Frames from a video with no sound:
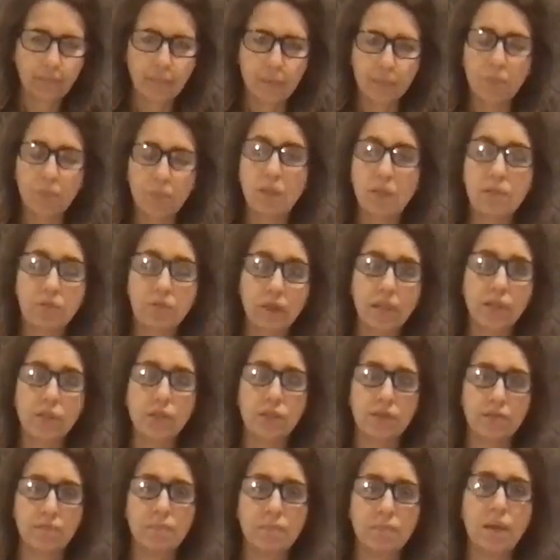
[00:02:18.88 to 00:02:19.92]

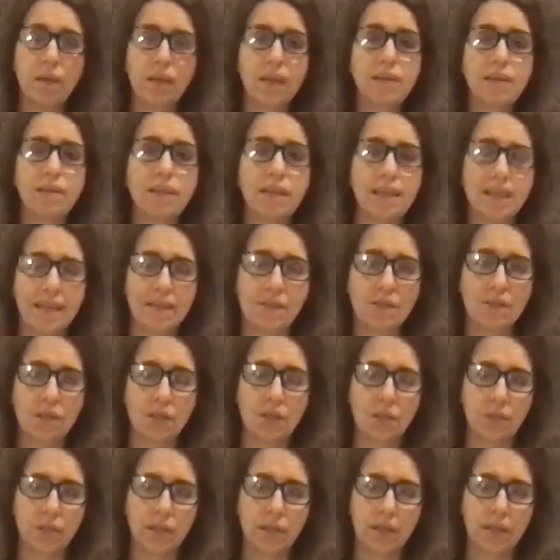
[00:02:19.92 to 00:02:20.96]
proliferation of mind that gets
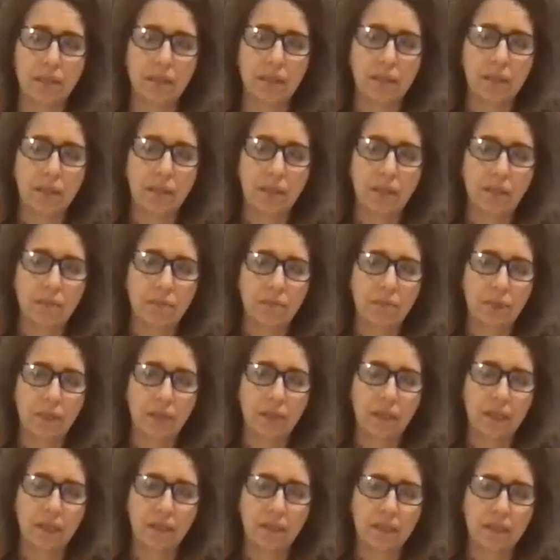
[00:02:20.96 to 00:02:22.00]
going
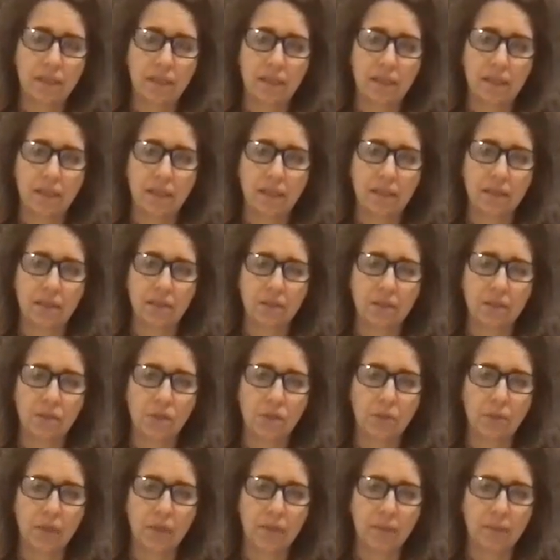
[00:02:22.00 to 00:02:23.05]
when I start up this
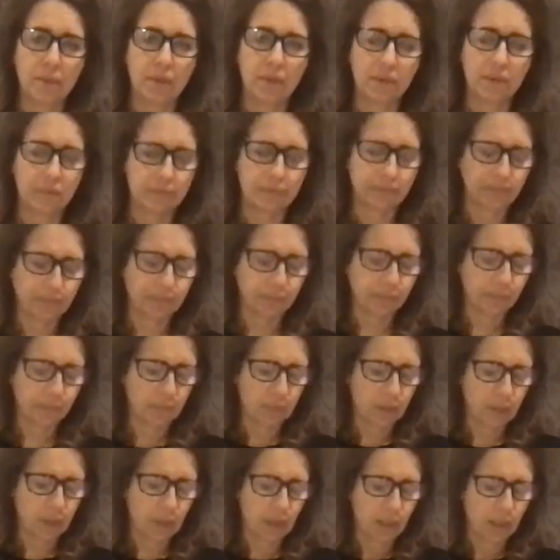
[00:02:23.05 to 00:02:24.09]
new habit.
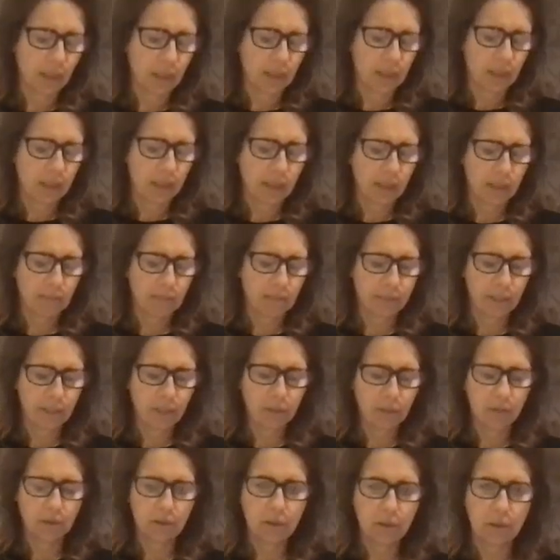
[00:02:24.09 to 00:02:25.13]
And
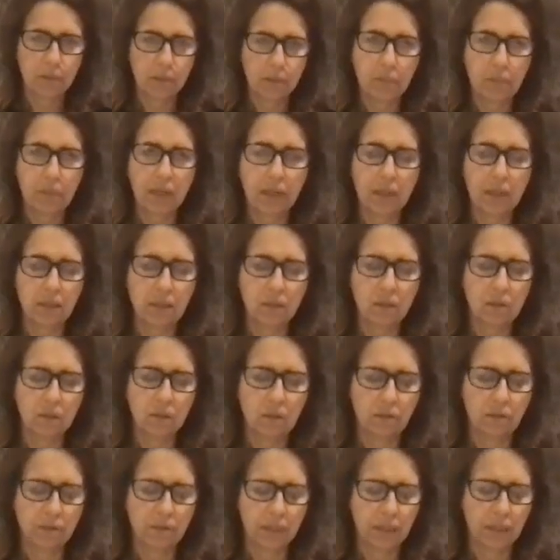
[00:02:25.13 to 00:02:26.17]
because this practice
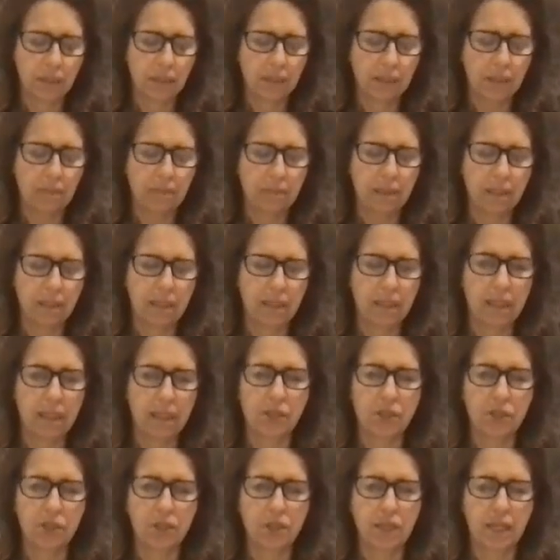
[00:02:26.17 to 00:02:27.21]
of insight
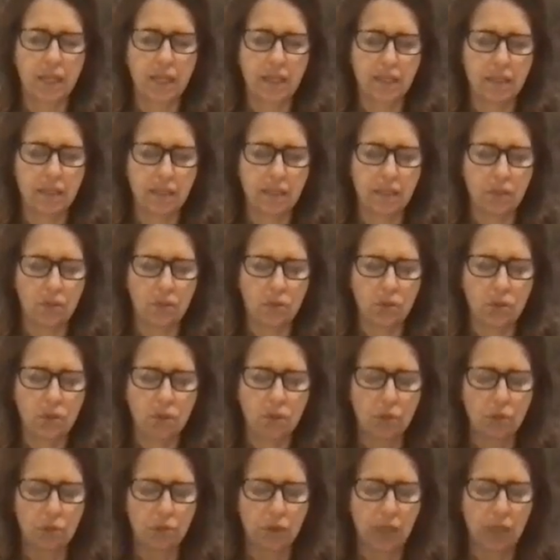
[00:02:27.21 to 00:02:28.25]
meditation has these
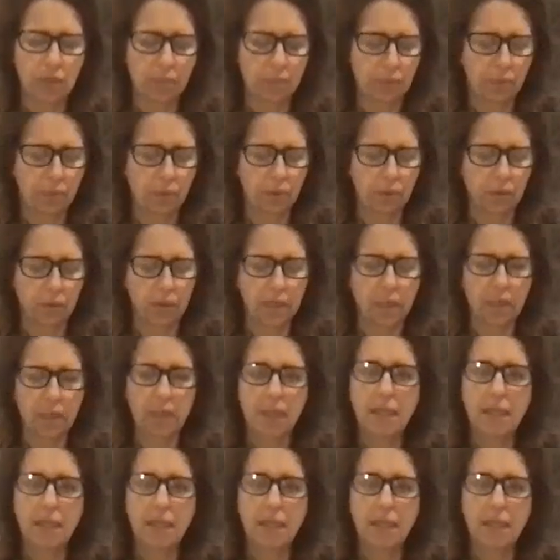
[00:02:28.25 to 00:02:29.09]
two important